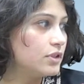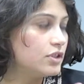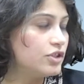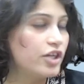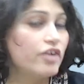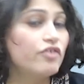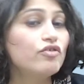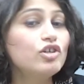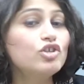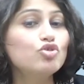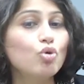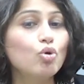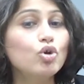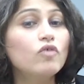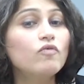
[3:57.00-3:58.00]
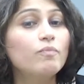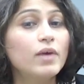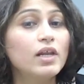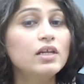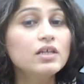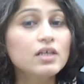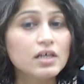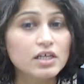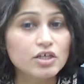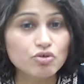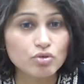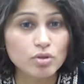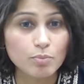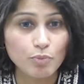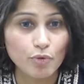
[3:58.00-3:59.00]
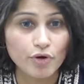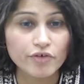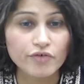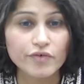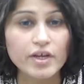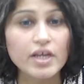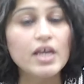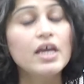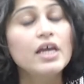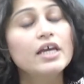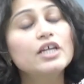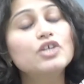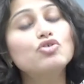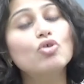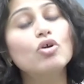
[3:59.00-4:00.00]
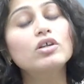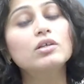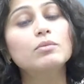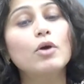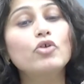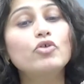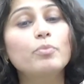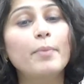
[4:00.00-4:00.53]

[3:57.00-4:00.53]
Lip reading: general tone of melancholy to the poetry. It talks about